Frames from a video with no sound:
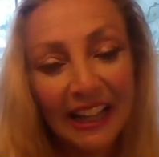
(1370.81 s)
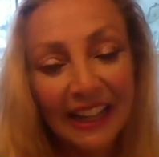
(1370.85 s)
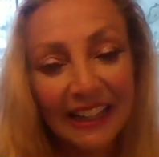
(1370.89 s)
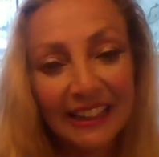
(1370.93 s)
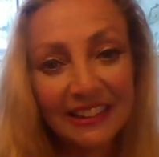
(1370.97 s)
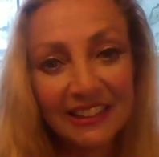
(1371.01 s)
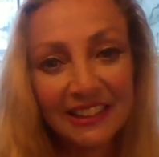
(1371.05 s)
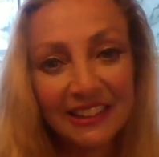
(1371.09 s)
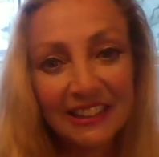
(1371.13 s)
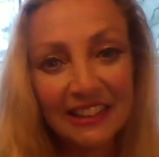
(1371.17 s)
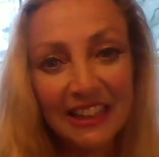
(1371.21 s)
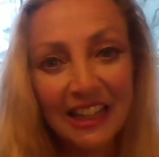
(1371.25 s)

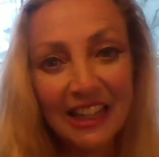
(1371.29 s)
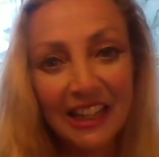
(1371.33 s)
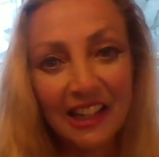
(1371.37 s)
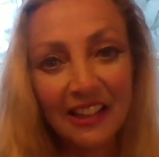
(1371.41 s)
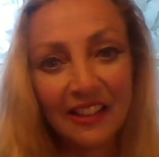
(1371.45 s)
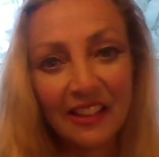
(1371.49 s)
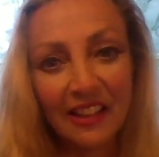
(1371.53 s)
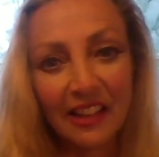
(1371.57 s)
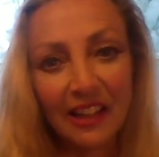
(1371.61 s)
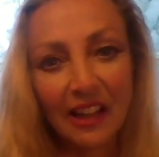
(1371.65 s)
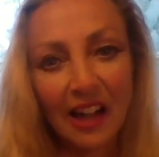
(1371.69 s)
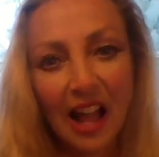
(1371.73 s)
and
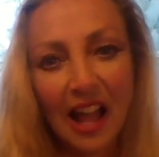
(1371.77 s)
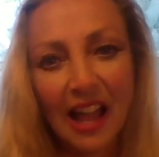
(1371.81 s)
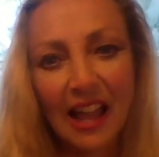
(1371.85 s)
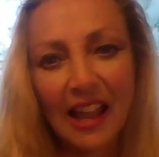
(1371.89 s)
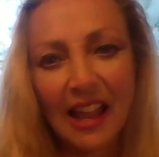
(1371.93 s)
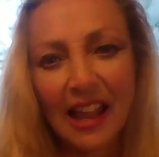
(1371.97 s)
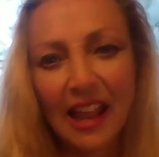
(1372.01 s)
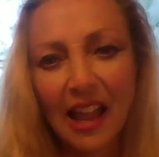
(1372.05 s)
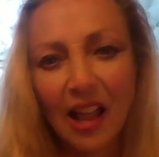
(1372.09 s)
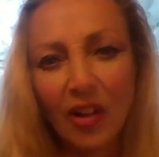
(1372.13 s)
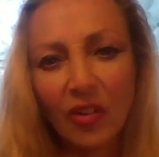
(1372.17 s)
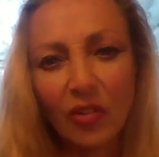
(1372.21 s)
saying that
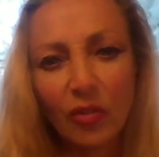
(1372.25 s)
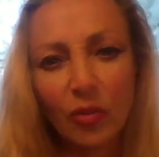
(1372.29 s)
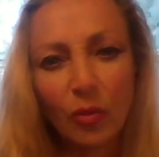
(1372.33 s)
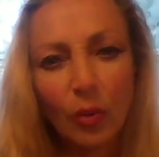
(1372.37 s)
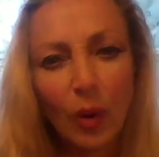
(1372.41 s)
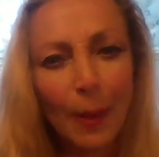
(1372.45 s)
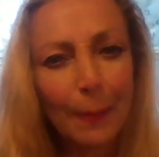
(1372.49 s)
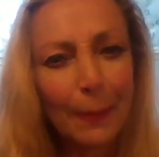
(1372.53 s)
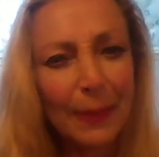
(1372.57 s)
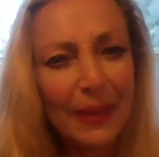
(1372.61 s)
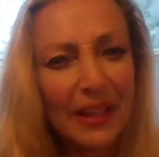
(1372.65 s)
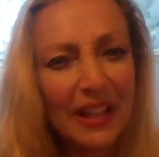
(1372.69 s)
I have
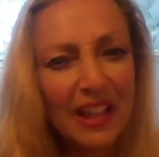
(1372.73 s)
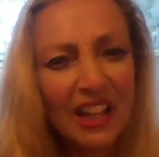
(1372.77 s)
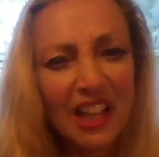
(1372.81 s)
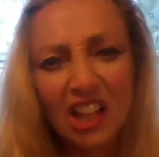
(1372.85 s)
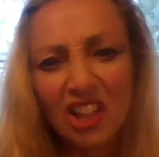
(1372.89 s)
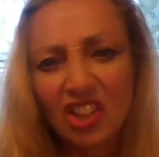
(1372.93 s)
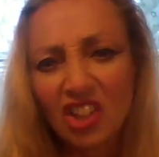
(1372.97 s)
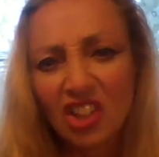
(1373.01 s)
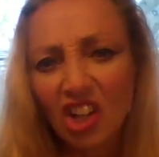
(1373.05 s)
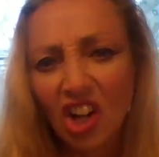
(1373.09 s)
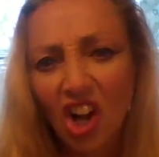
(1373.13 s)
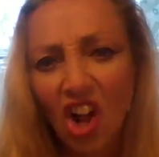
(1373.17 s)

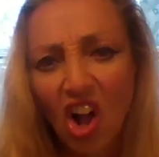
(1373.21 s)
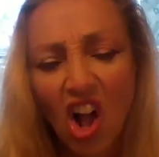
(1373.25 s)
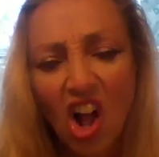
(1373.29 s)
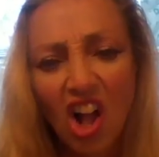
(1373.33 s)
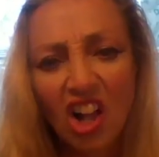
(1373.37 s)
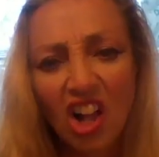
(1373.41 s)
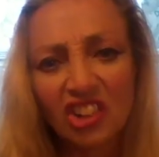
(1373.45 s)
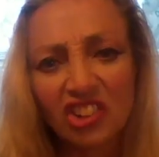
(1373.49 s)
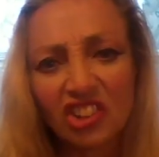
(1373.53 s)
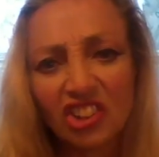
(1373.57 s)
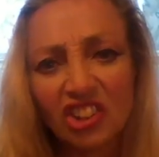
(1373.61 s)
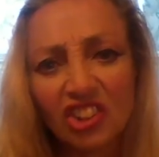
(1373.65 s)
weapons and a
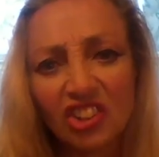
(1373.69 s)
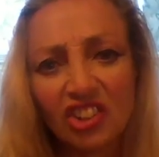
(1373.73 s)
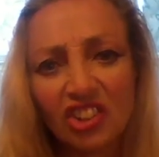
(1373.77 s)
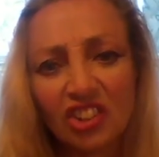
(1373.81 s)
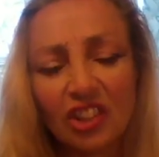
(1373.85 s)
hostage,